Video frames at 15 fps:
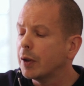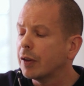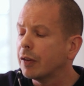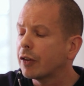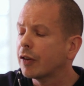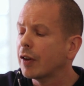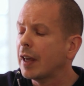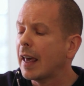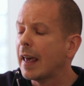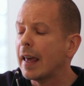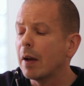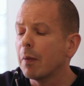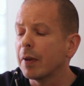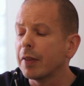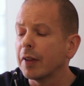you can see
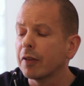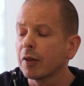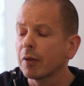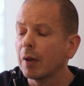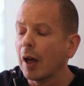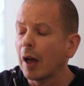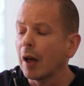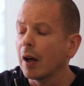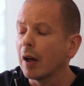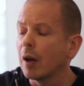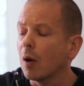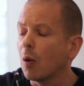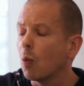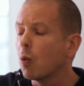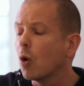here with this
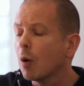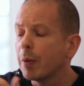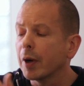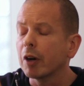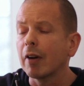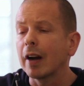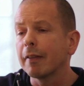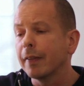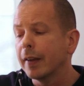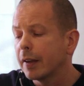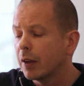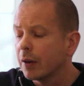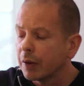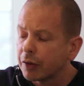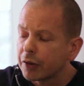Whopper graphic,
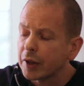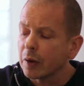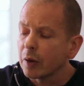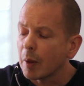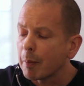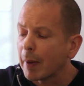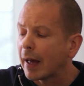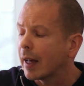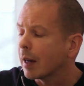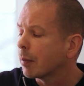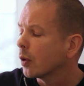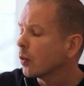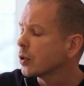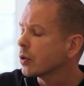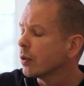you can see on the bag
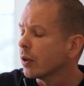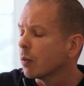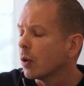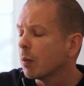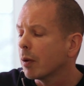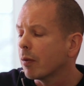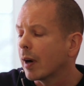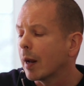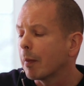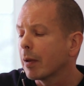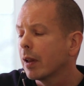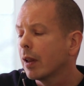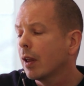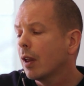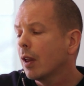but also on the Whopper wrap,
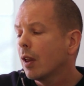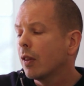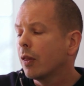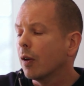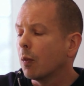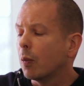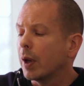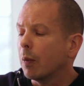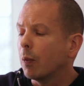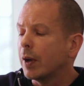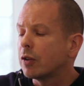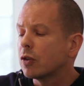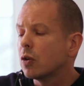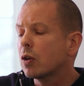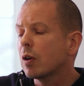that
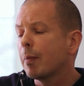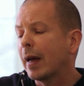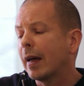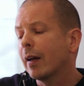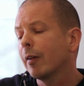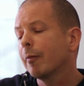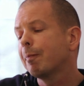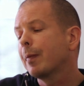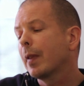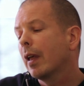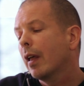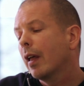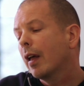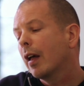we talk about